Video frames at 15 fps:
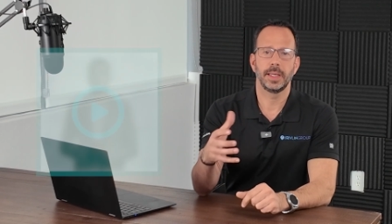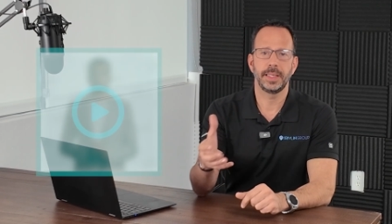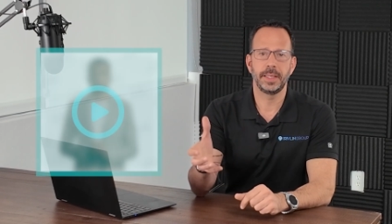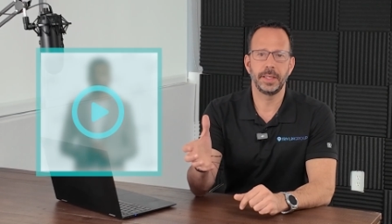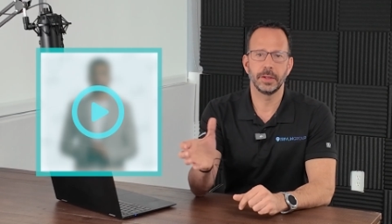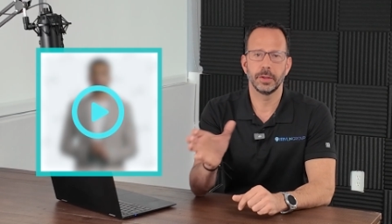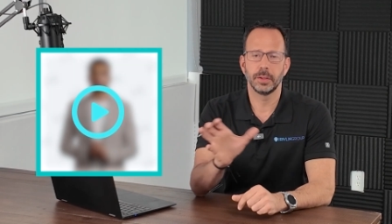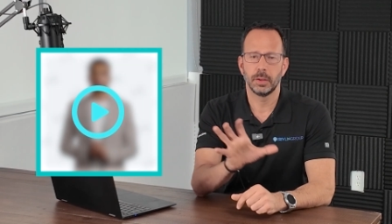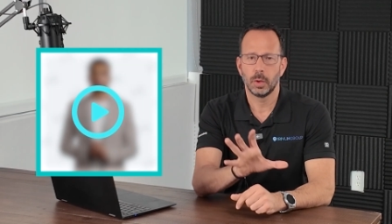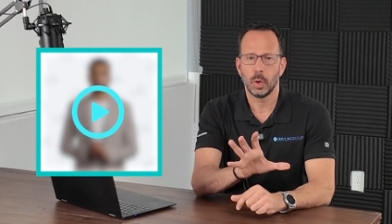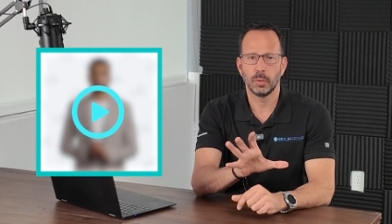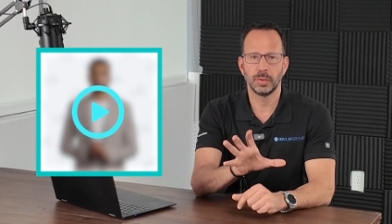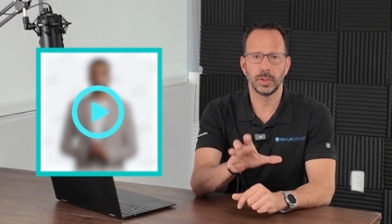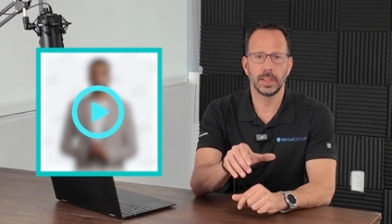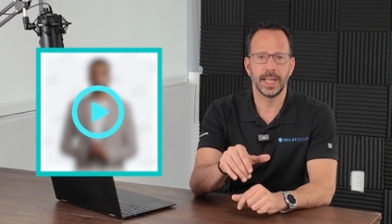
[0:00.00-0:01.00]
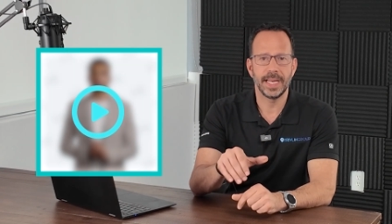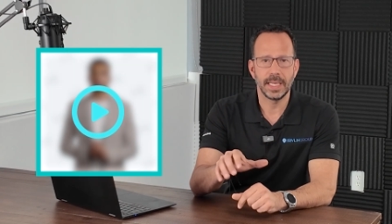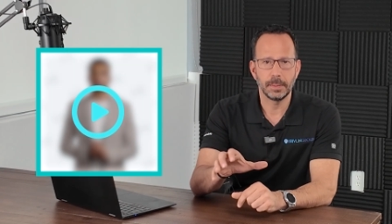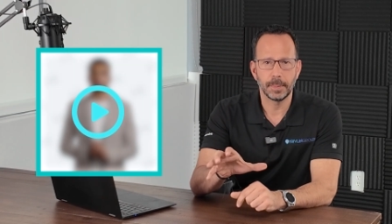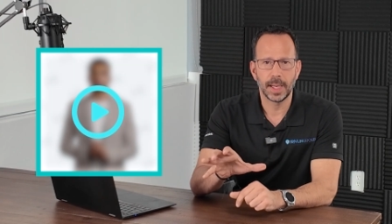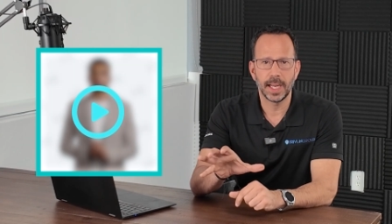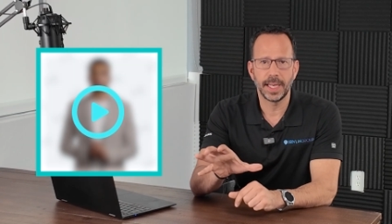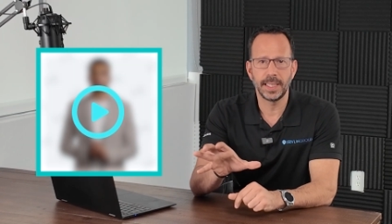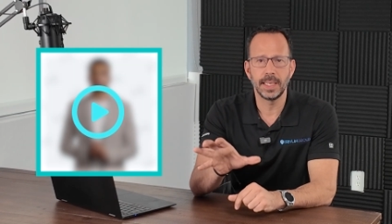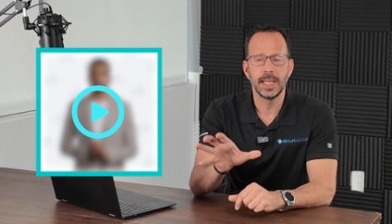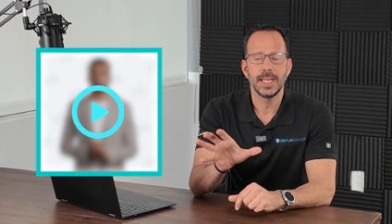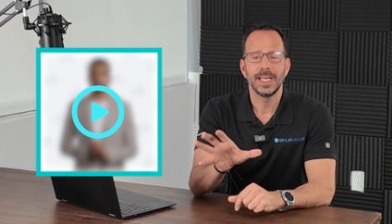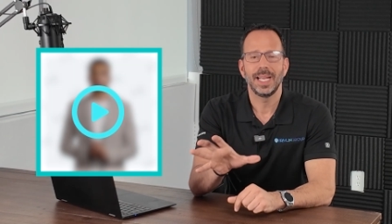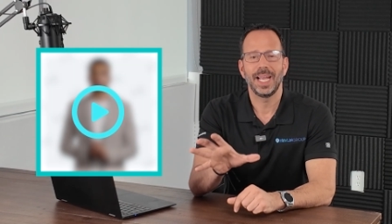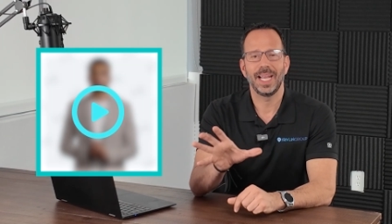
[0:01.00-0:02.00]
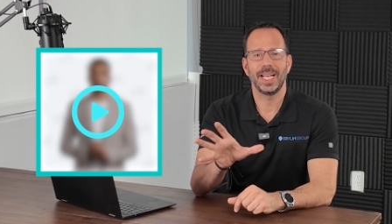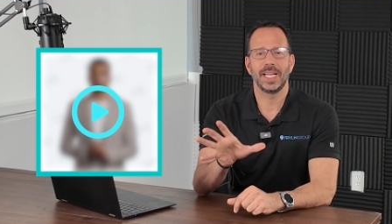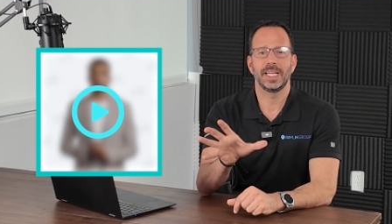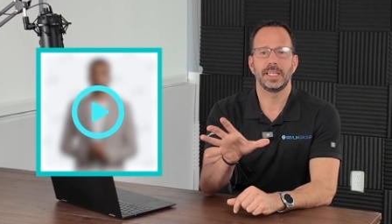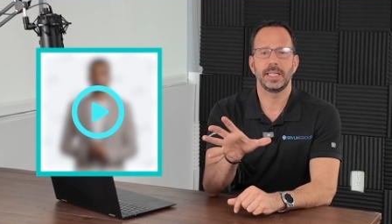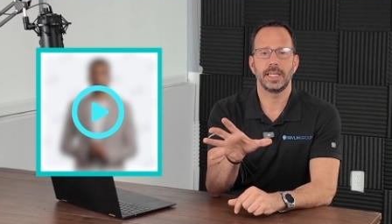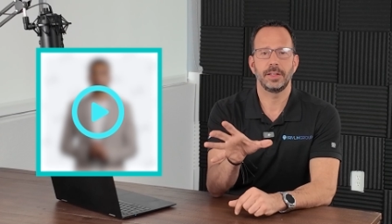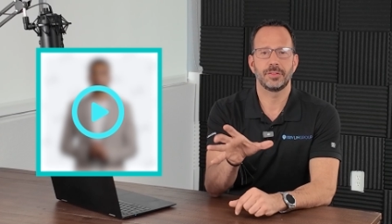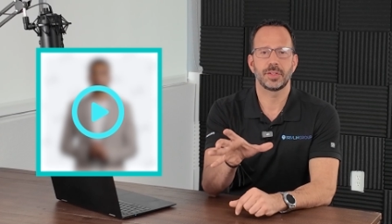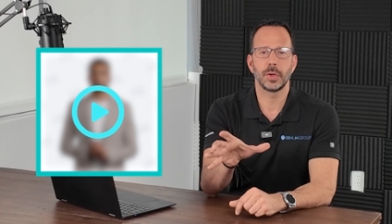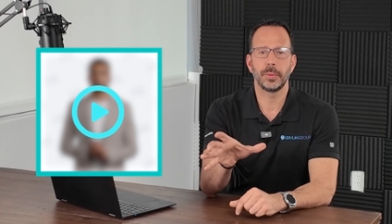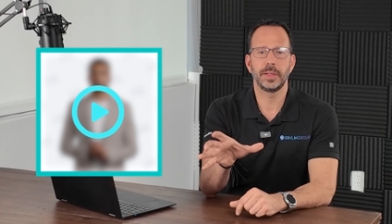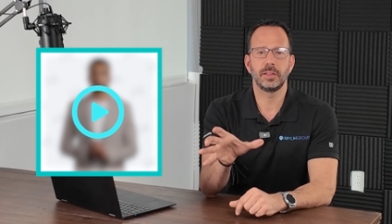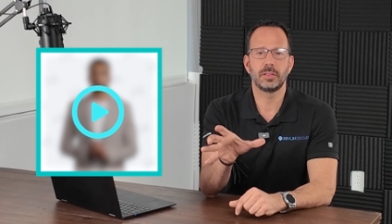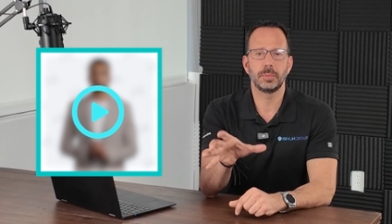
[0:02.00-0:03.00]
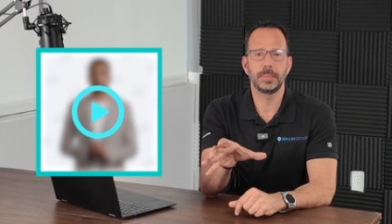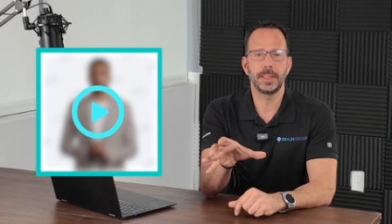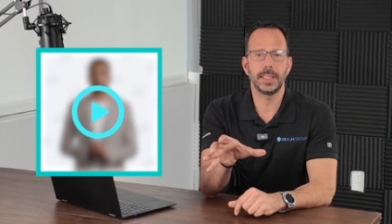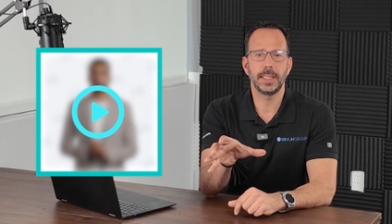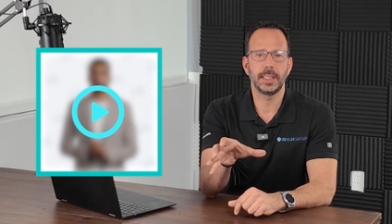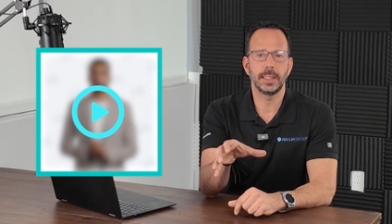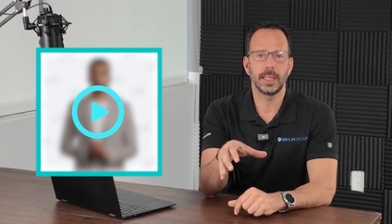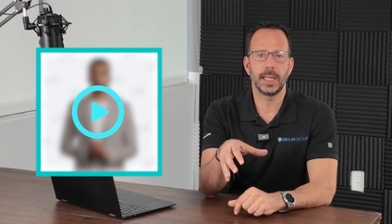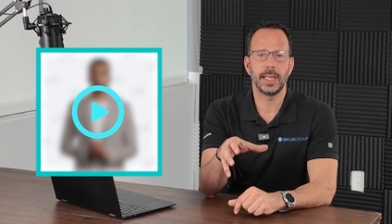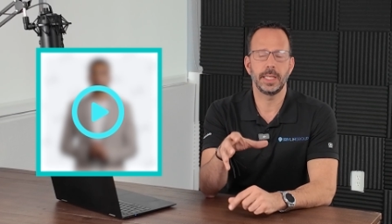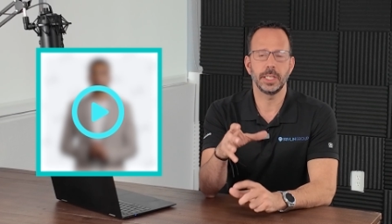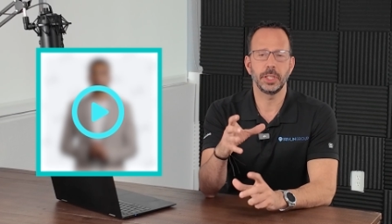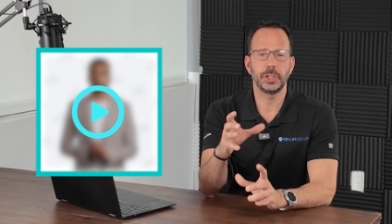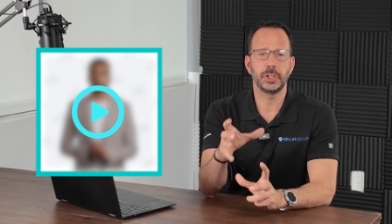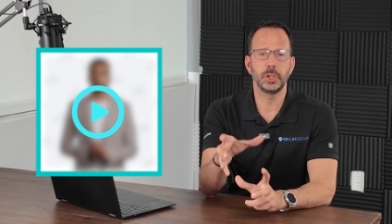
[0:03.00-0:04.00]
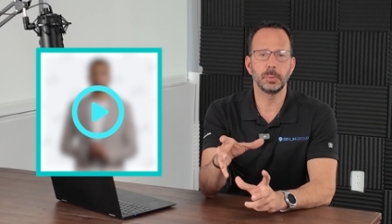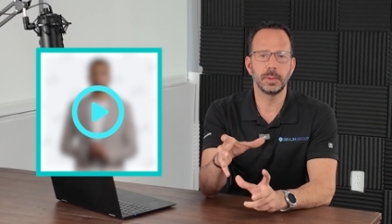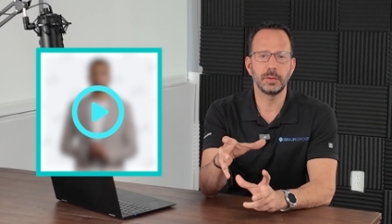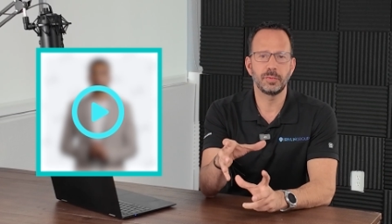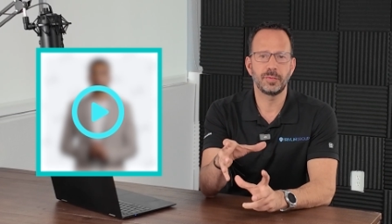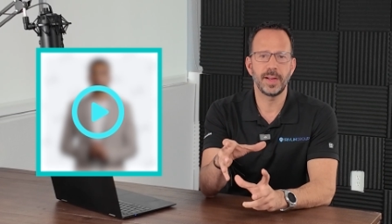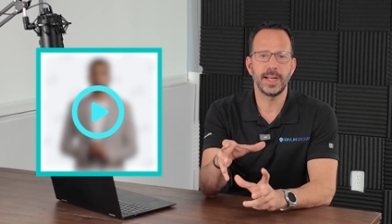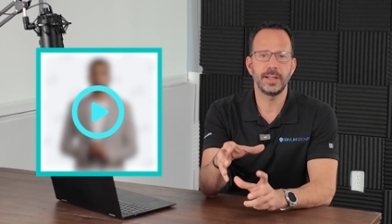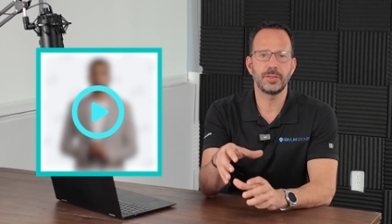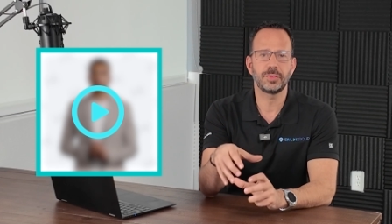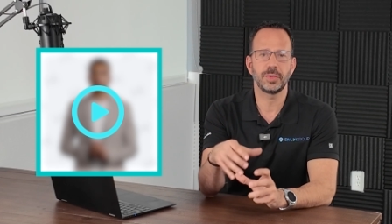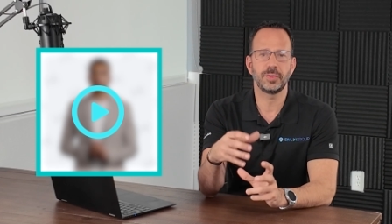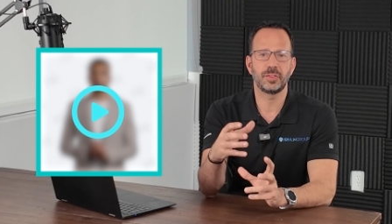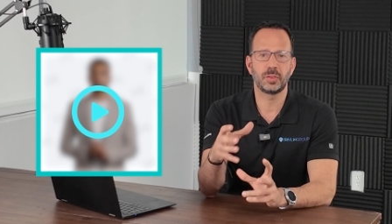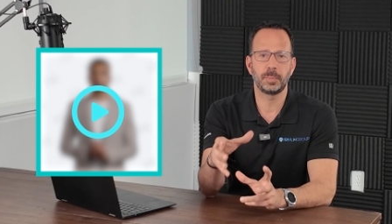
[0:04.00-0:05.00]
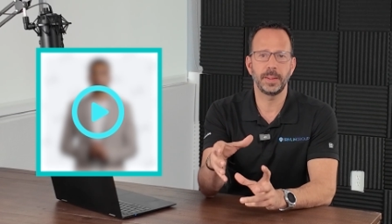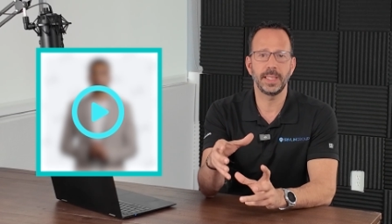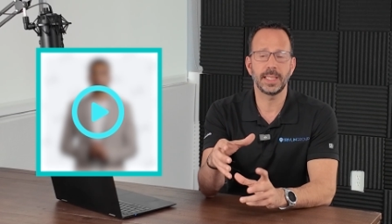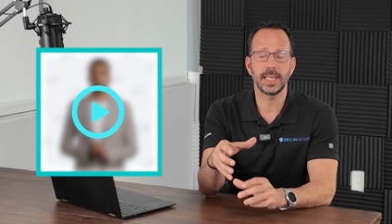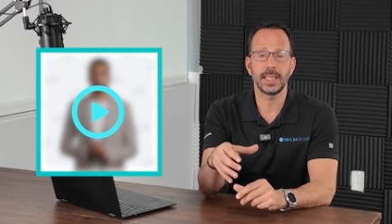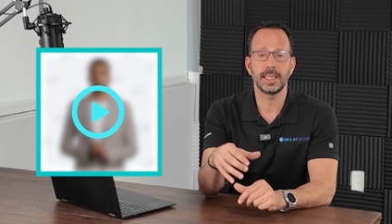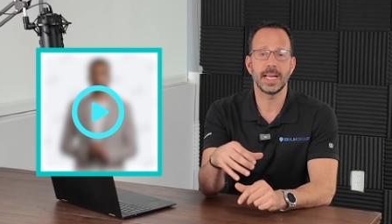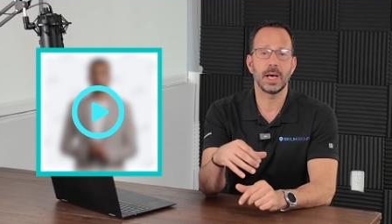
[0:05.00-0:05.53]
here overlaying mine, and it's going to be a human face speaking.